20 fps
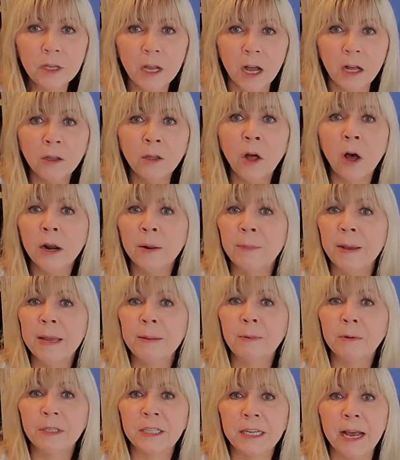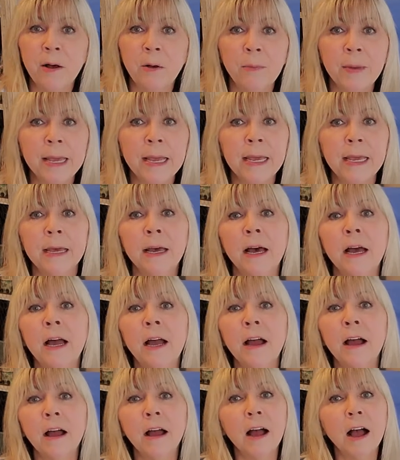a lot of people tell me,
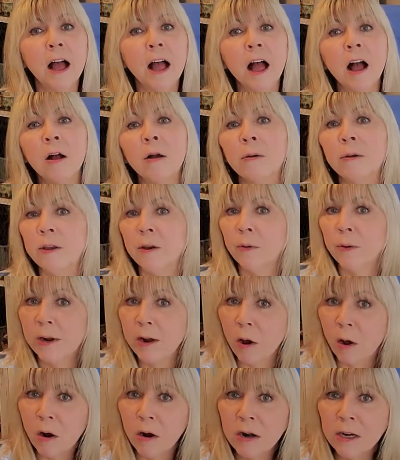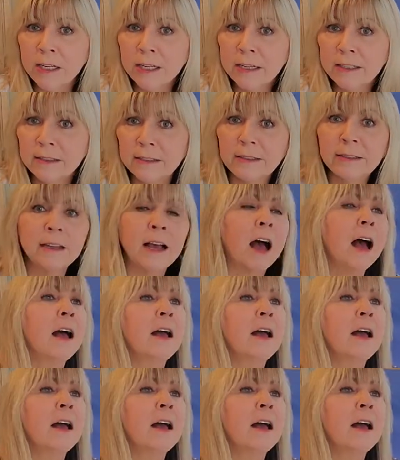oh, you're an artist.